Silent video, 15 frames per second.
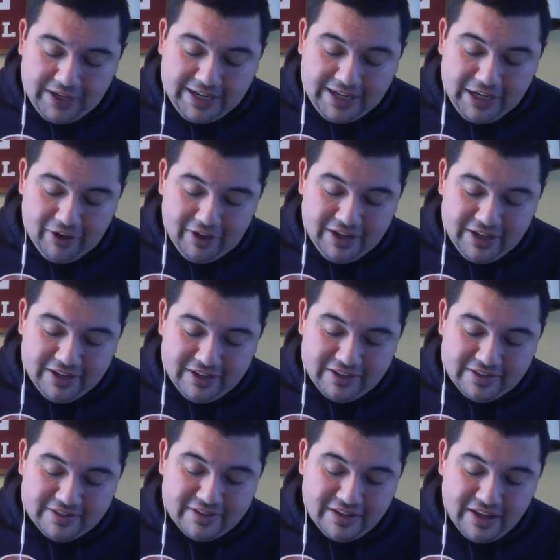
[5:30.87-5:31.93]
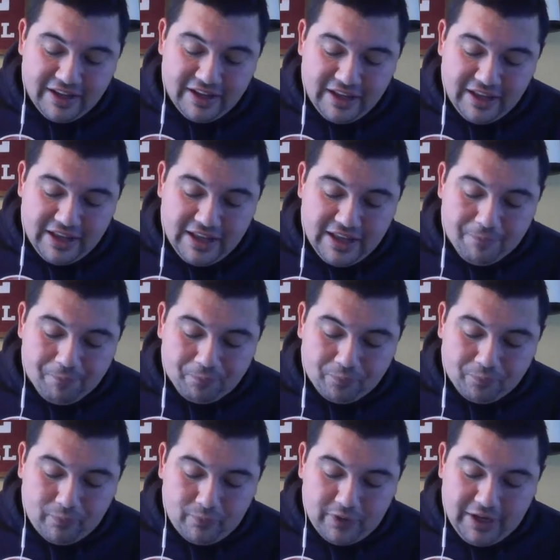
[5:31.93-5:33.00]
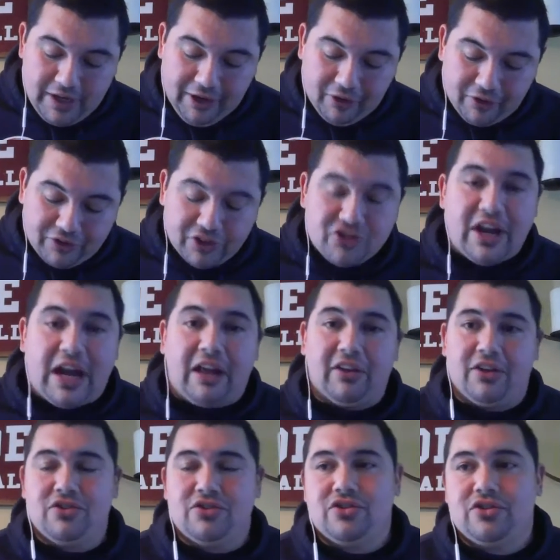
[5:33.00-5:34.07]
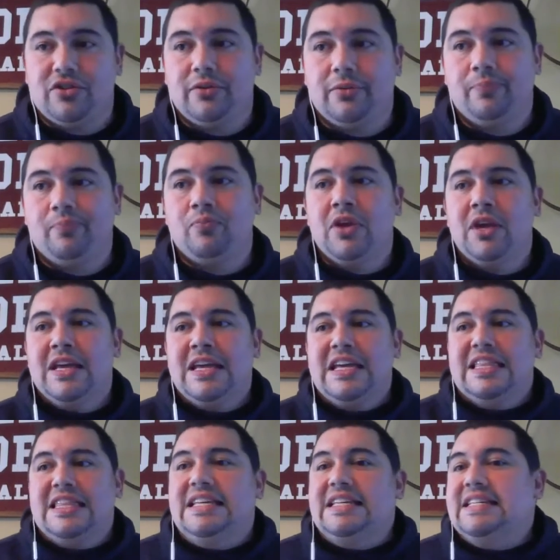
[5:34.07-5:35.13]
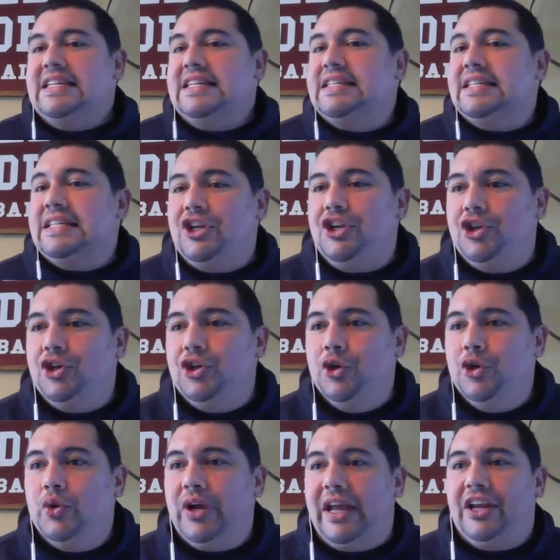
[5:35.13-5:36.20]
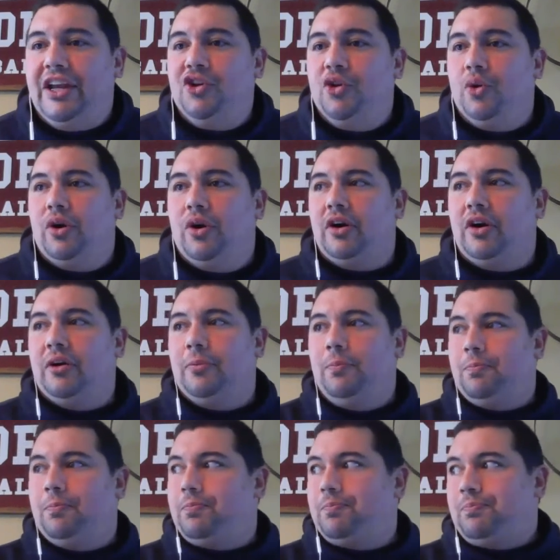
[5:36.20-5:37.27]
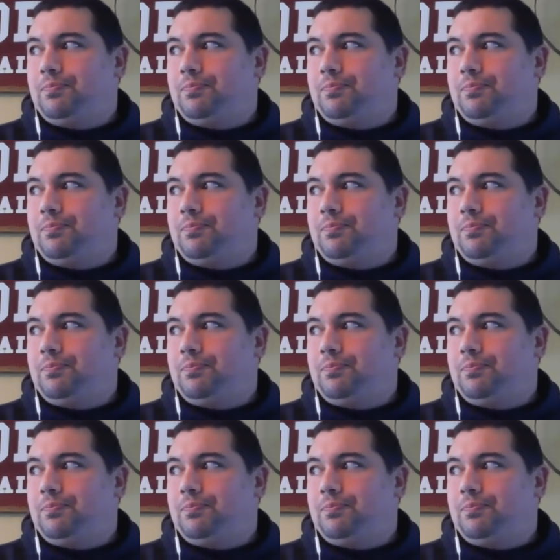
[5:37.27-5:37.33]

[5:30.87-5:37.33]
here's the challenge. This isn't you in your